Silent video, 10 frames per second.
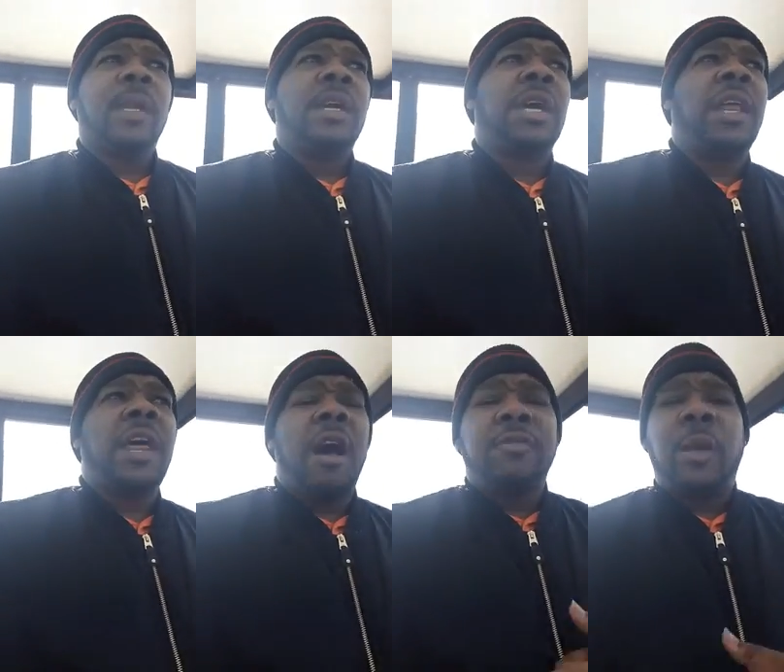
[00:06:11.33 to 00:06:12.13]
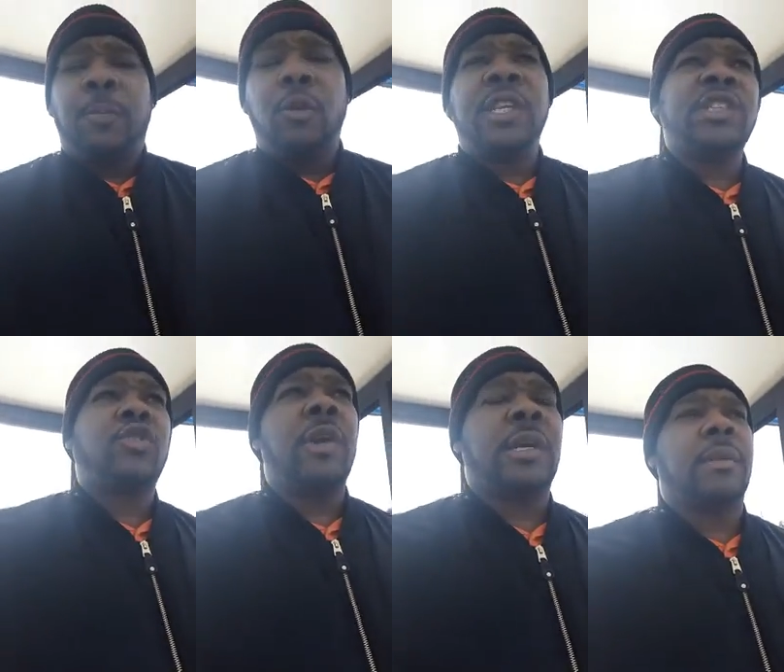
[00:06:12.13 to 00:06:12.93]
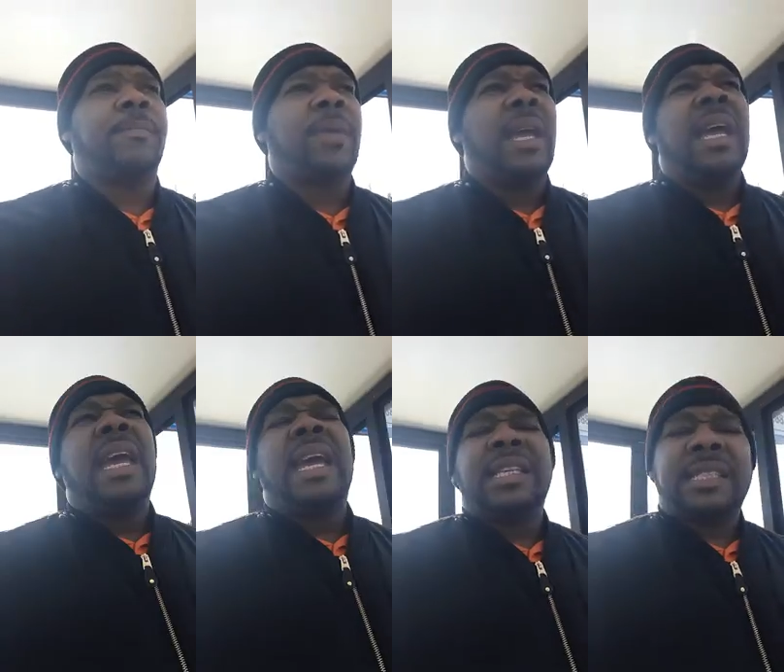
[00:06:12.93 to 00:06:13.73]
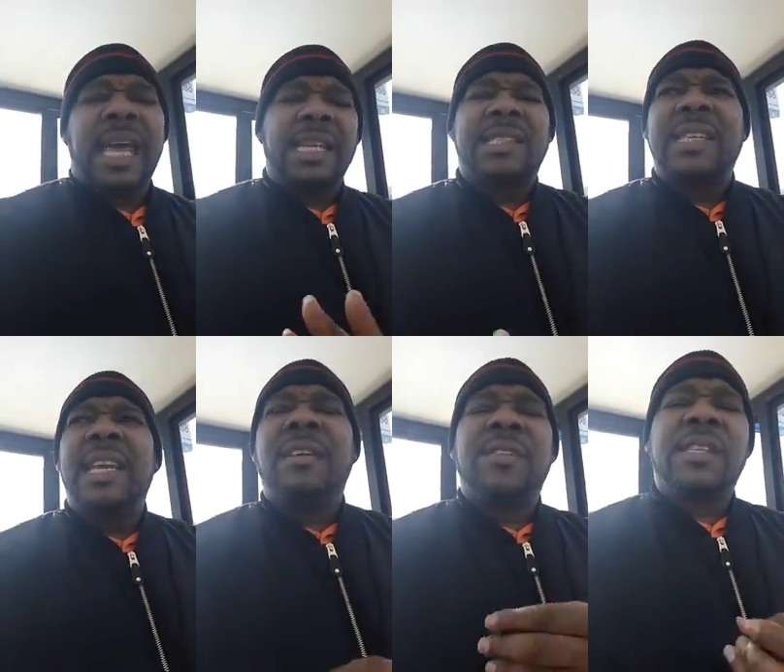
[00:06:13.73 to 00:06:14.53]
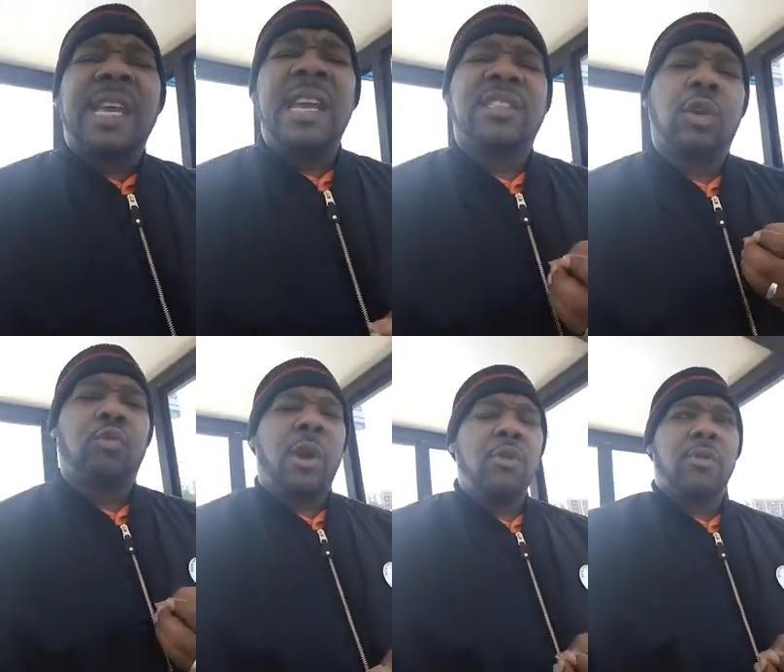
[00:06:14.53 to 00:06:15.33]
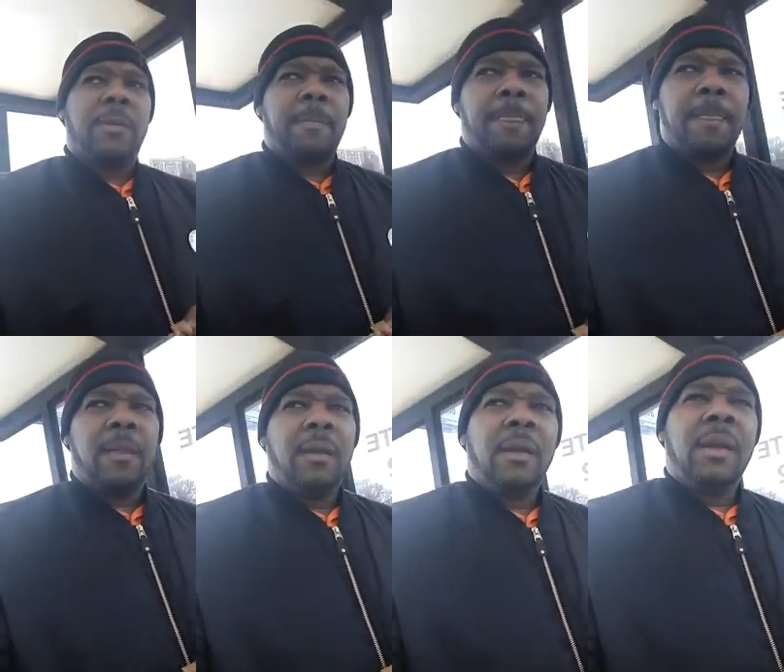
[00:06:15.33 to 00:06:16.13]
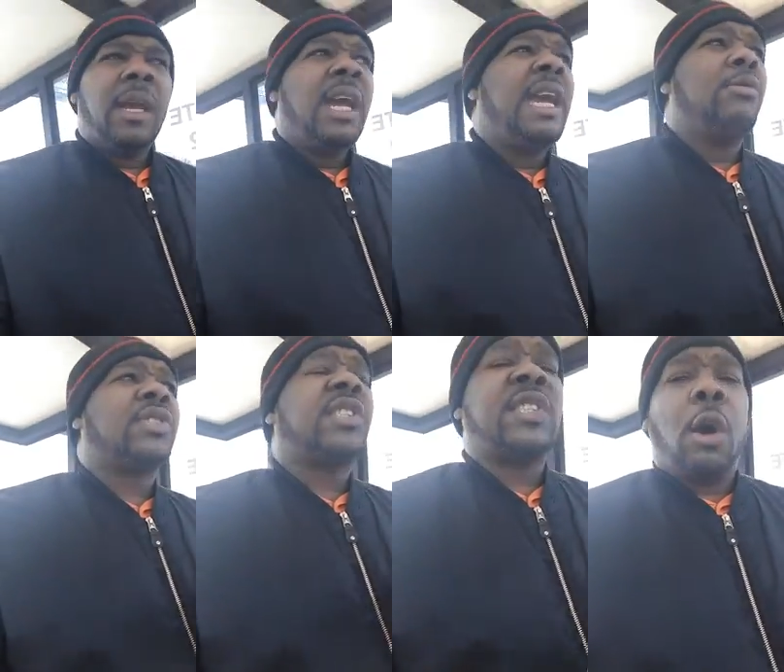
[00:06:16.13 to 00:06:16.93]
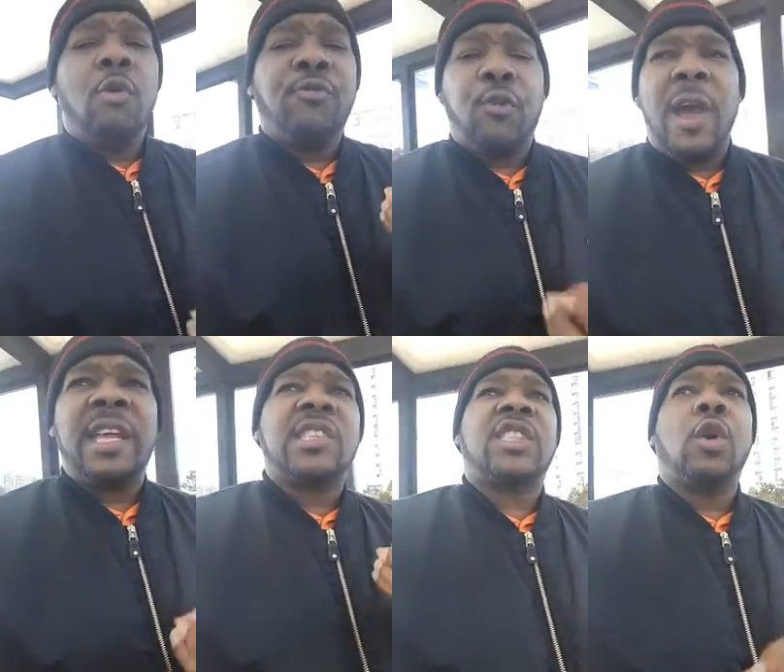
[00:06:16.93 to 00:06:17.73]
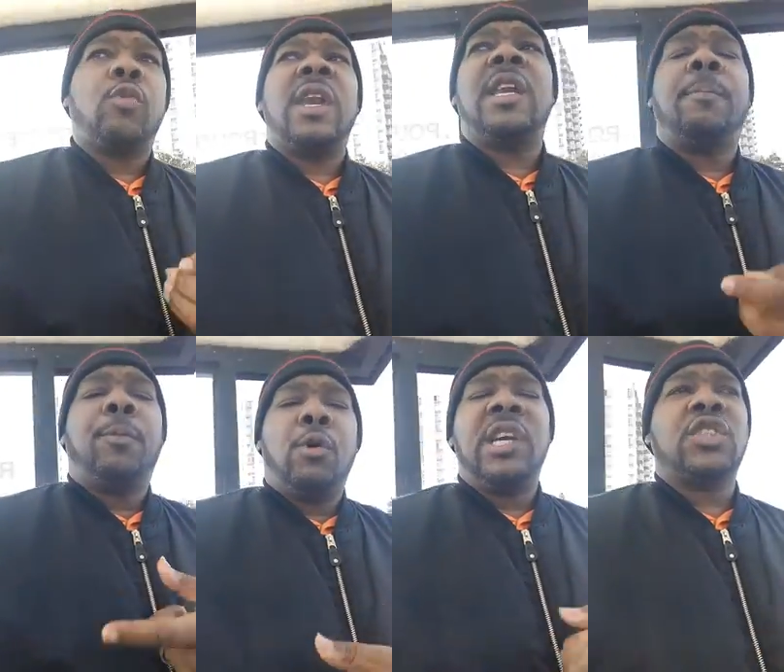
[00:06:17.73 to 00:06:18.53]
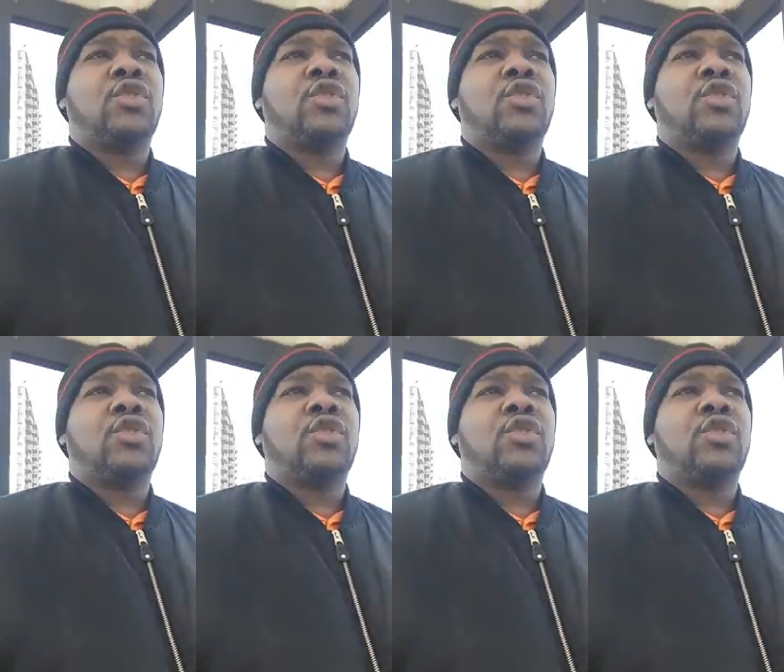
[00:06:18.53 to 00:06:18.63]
the other officer pulled his trigger. Instead of seeing if the taser worked, he was so frantic, so ready to pull his